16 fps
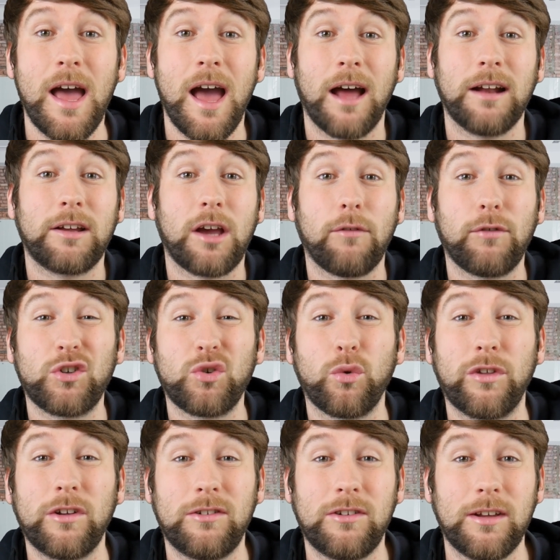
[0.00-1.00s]
and covered all
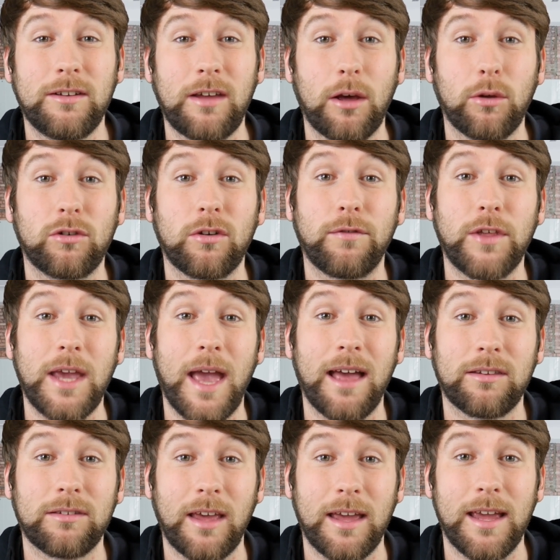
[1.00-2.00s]
the details of the
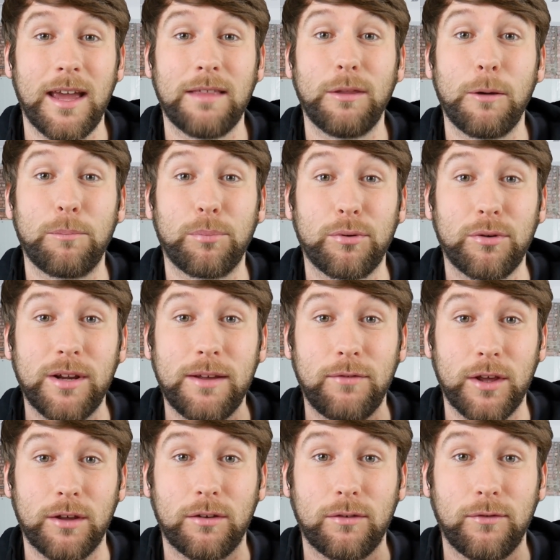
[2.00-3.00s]
essay in the
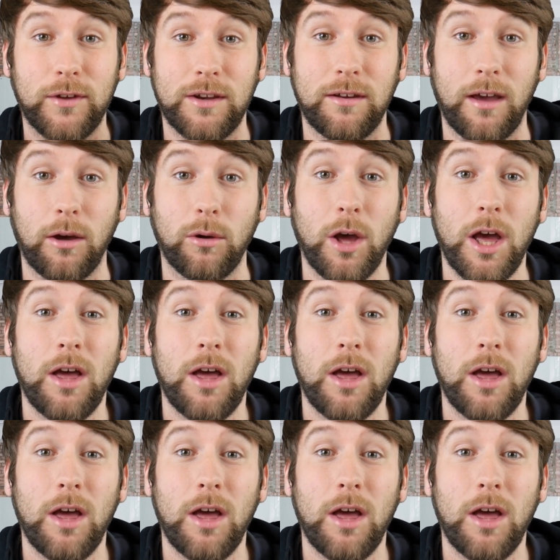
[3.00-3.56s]
previous video.